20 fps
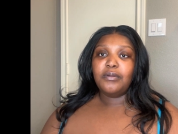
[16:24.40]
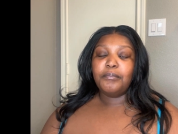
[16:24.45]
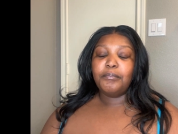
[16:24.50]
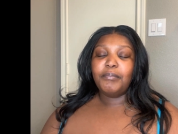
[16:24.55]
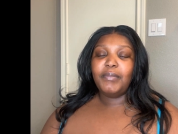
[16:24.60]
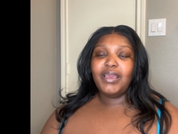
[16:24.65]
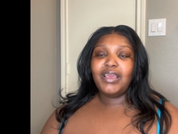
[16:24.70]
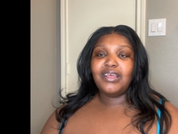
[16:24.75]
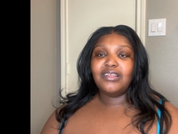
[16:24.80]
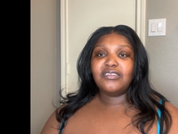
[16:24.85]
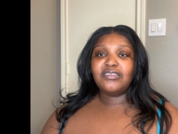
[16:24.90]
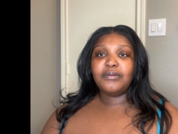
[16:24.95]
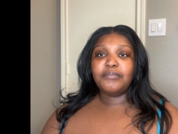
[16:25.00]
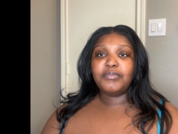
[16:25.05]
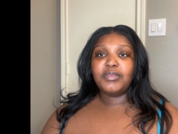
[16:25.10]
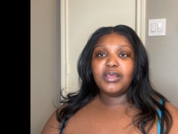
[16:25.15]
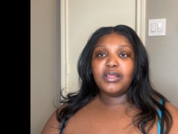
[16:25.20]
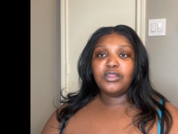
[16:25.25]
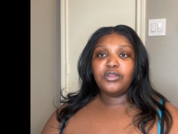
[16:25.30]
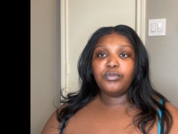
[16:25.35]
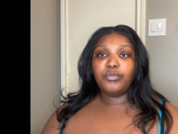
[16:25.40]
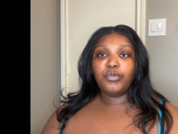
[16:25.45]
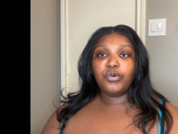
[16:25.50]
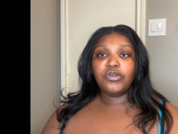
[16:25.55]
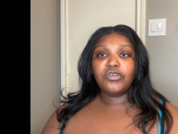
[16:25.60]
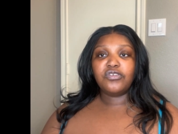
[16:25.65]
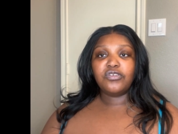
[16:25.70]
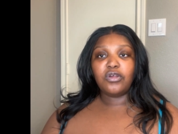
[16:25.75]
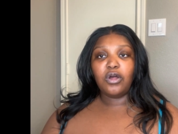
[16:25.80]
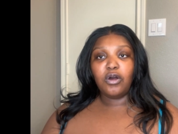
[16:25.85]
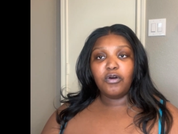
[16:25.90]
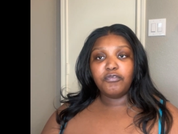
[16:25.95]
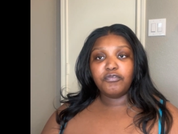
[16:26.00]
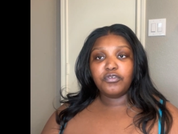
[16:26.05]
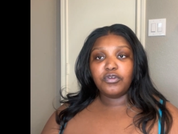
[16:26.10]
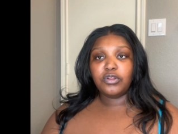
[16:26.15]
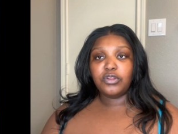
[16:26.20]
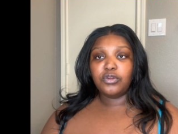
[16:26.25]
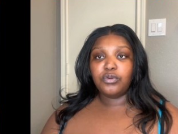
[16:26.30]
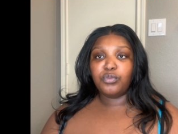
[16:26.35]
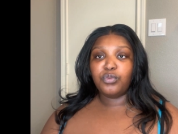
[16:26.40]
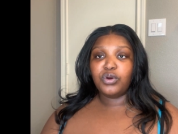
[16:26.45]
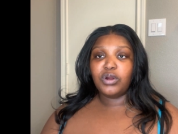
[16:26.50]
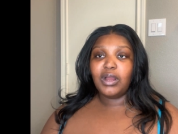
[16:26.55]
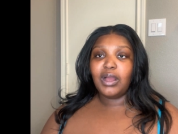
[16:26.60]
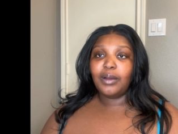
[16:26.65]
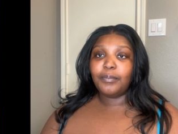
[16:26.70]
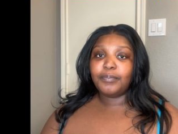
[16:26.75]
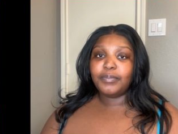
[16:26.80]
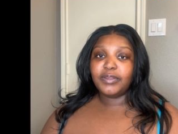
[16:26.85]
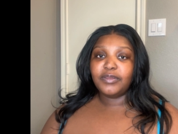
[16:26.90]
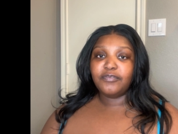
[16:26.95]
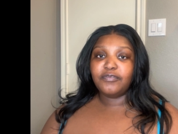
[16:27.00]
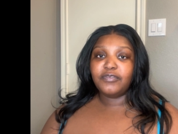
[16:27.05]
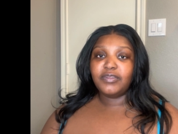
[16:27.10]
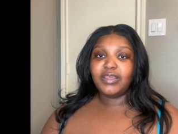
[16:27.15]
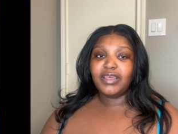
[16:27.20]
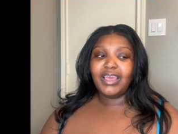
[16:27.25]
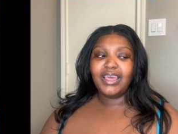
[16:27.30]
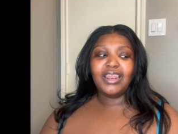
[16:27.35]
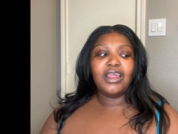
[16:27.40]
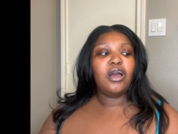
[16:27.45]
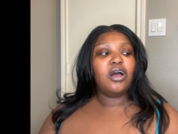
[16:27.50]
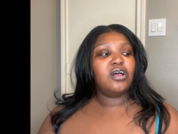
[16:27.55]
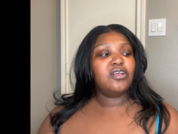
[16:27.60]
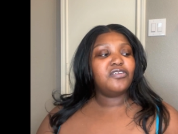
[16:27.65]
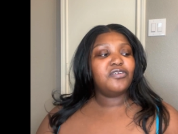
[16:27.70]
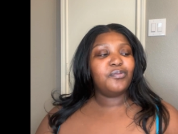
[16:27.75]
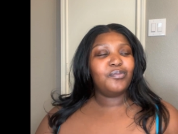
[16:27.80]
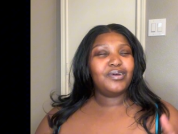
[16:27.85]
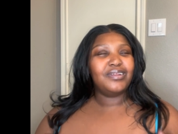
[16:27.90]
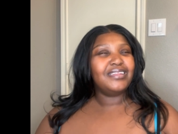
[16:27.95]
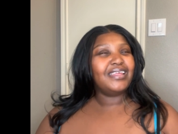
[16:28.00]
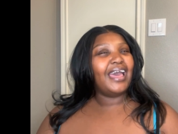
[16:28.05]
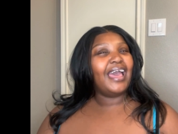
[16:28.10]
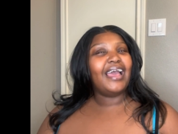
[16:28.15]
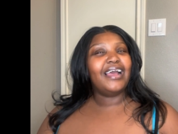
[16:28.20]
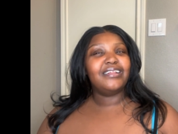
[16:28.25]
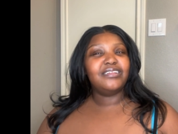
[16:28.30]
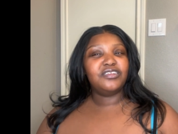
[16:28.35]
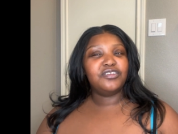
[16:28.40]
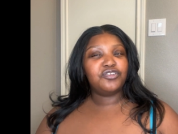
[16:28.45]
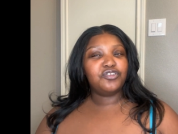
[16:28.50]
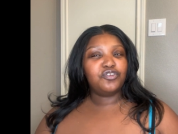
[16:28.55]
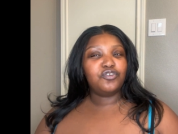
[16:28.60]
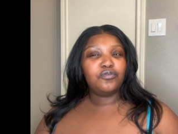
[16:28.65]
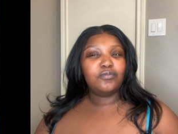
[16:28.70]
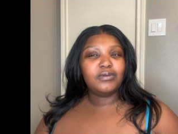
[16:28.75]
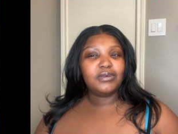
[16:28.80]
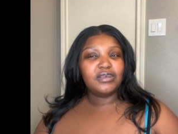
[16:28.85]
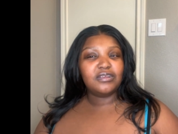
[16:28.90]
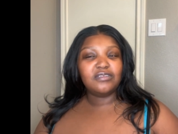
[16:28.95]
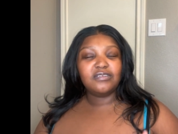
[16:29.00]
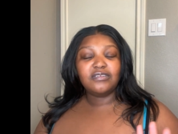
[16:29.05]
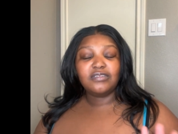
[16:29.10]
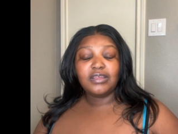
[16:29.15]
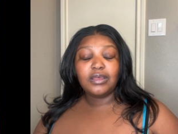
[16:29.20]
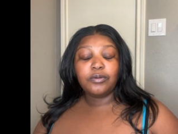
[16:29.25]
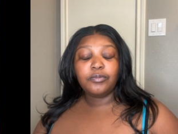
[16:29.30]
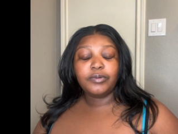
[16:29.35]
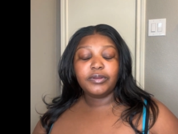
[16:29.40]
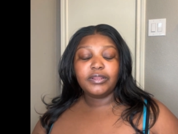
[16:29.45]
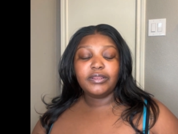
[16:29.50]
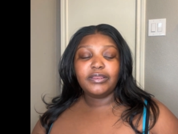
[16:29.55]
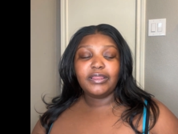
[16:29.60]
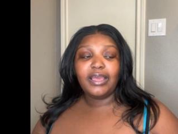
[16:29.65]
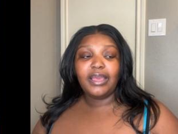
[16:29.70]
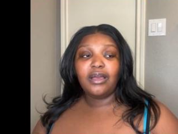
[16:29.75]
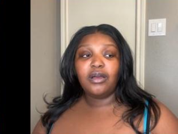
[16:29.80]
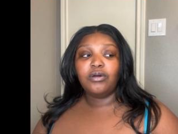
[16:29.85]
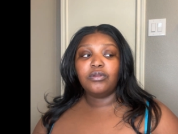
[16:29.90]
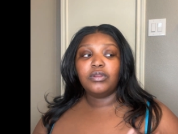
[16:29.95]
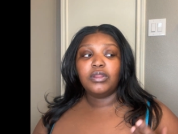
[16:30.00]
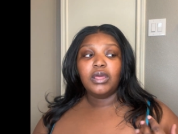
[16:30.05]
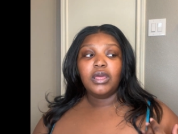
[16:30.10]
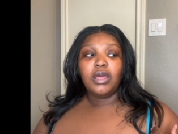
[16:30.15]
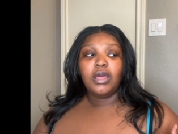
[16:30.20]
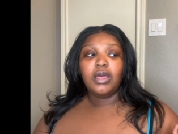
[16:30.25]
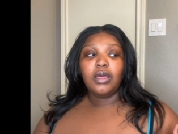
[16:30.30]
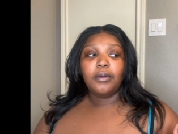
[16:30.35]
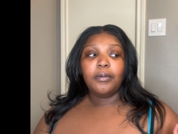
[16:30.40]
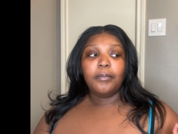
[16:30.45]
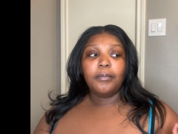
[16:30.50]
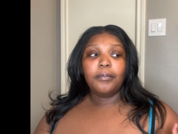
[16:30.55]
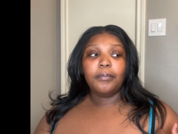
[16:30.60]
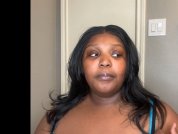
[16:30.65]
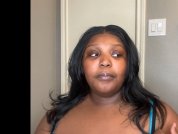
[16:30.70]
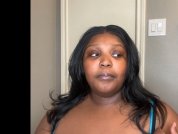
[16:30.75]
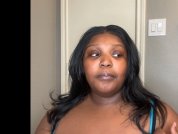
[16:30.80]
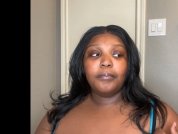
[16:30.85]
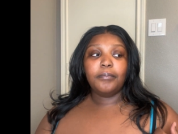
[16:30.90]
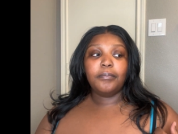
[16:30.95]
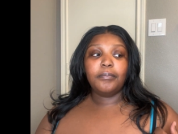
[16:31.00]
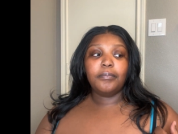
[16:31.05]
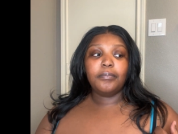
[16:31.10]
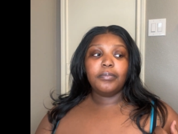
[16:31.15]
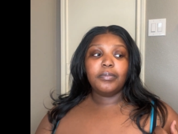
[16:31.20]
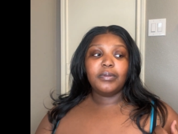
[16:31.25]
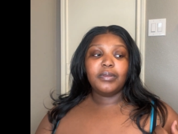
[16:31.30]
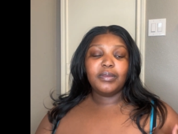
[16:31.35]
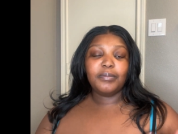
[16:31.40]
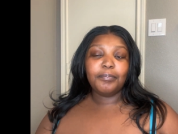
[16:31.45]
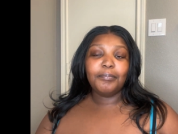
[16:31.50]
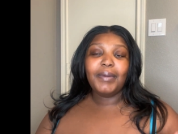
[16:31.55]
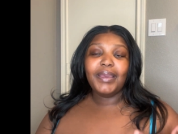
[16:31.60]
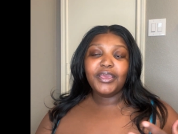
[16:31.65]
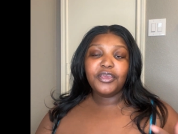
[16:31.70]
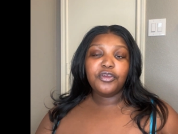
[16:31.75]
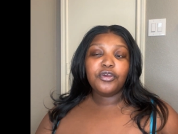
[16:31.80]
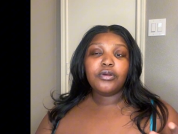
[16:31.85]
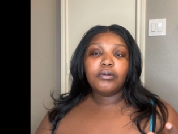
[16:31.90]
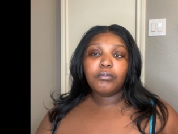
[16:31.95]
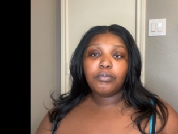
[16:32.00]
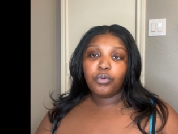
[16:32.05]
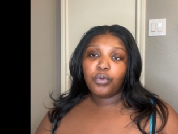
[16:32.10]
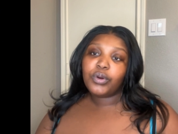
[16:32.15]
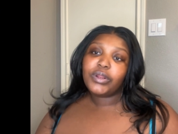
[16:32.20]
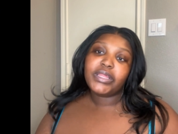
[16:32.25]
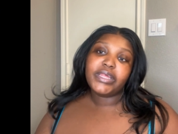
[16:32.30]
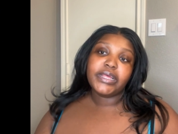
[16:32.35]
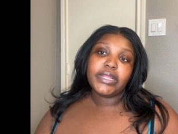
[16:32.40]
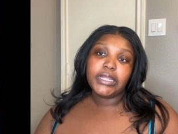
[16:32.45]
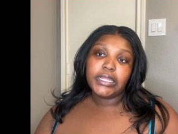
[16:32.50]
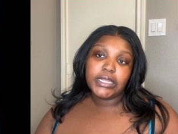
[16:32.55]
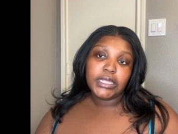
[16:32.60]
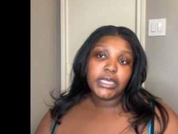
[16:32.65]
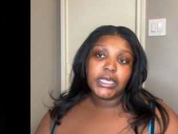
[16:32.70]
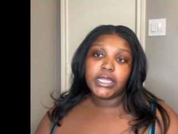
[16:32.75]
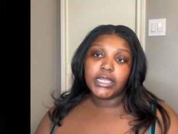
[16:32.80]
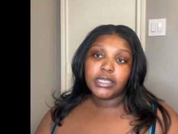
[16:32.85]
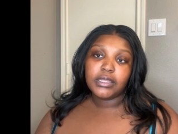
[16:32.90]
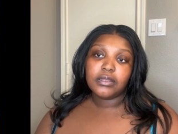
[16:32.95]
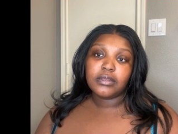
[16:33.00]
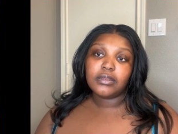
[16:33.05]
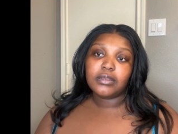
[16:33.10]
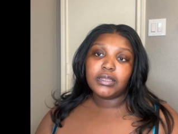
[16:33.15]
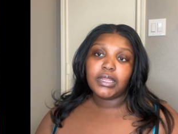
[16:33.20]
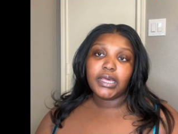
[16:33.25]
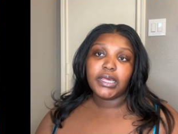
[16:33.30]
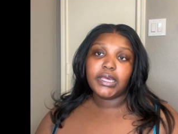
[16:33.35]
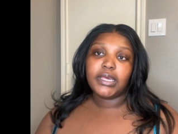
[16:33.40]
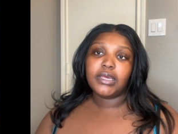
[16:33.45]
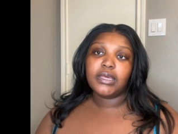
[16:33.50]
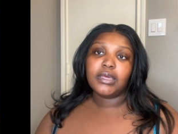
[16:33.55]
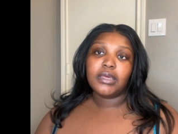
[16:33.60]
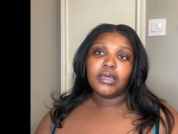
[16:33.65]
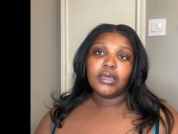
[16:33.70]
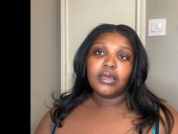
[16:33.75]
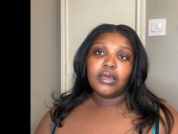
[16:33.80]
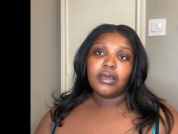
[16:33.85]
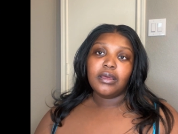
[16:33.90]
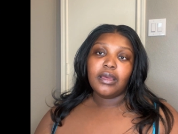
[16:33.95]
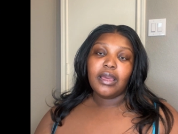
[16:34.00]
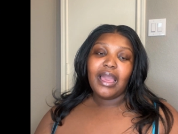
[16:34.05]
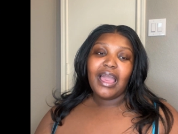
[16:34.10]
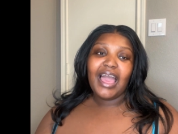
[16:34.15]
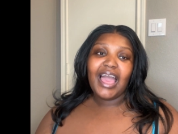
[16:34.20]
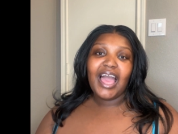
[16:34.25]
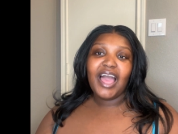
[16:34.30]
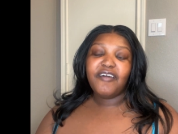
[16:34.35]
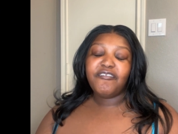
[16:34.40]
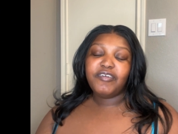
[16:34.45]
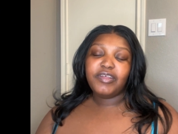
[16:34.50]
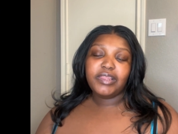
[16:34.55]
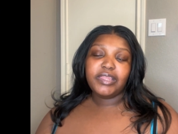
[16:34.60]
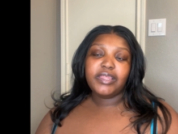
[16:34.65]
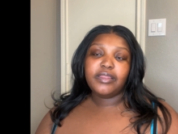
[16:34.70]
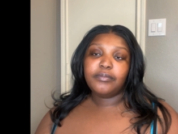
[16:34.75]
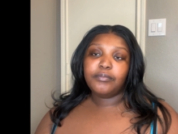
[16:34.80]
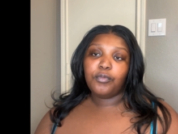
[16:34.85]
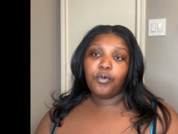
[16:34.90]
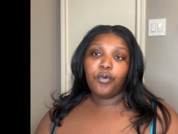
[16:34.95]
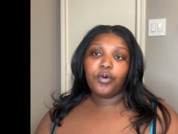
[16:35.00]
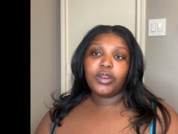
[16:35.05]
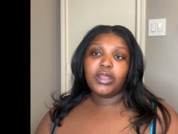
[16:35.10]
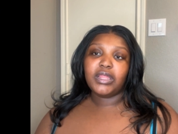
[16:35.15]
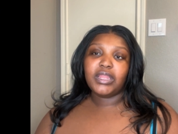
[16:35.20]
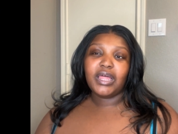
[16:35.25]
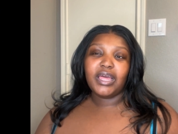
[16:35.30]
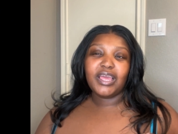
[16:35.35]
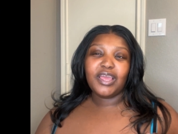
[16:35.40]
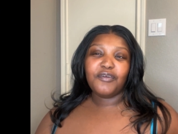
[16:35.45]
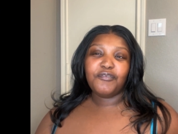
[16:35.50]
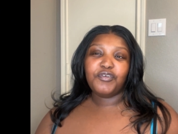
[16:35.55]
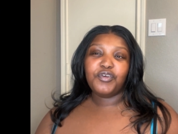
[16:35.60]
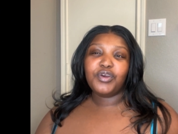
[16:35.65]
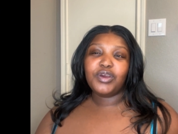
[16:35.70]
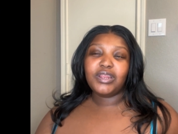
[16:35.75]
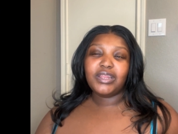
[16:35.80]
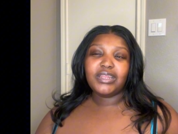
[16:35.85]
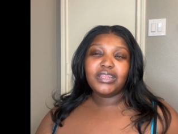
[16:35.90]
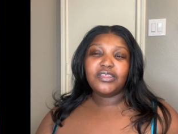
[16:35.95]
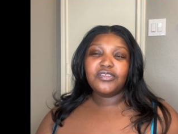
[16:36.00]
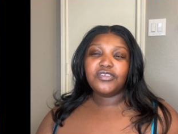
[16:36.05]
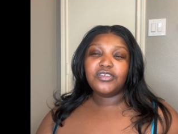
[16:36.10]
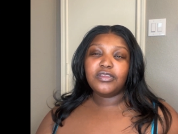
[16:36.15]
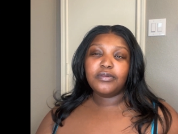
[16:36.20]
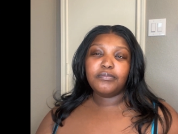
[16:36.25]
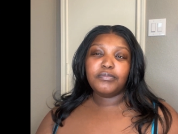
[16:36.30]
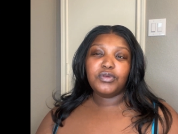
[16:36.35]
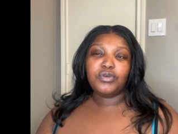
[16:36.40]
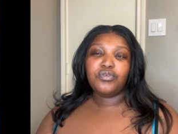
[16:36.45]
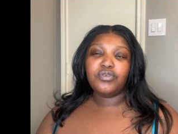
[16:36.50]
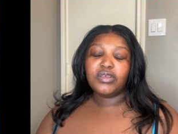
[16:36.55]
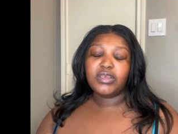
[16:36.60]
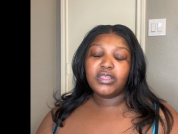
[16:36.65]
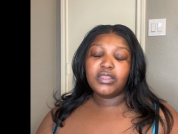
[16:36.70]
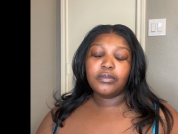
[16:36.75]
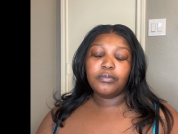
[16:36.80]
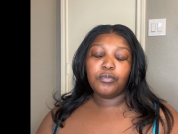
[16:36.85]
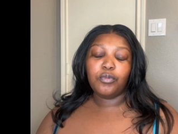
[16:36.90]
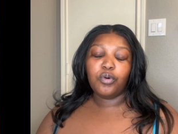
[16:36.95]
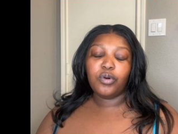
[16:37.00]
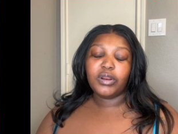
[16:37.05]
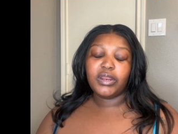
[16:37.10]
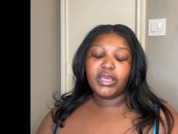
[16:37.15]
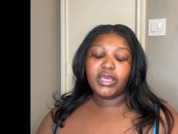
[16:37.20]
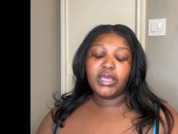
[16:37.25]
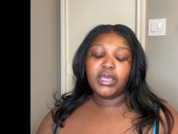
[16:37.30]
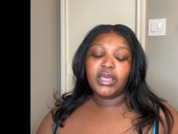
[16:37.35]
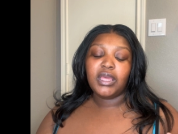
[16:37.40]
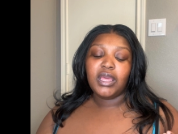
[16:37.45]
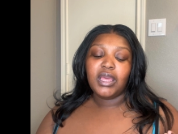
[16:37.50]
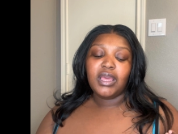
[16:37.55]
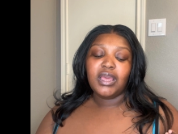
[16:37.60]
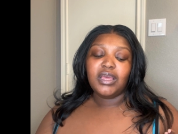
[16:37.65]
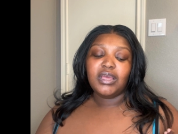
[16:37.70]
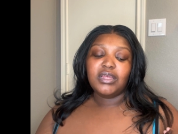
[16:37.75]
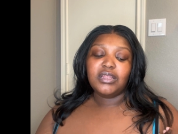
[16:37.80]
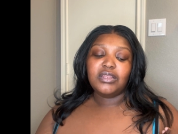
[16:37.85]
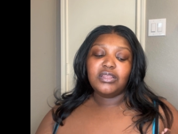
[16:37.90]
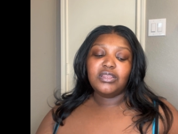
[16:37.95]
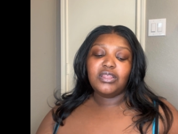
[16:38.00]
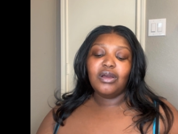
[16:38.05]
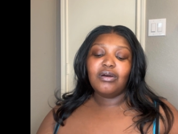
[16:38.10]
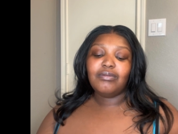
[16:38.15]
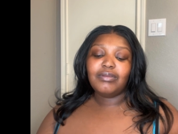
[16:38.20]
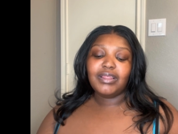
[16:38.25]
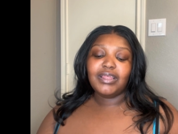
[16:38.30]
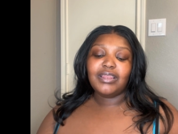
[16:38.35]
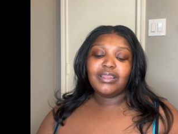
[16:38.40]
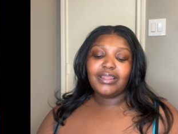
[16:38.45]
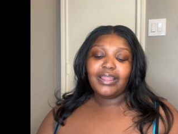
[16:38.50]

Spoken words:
Make it something a little more softer, a little more uplifting. And I also wanted to add this too, because it's not written down. Make your morning lit. Like, have a lit morning. Like, if you're gonna listen to music in the morning, don't let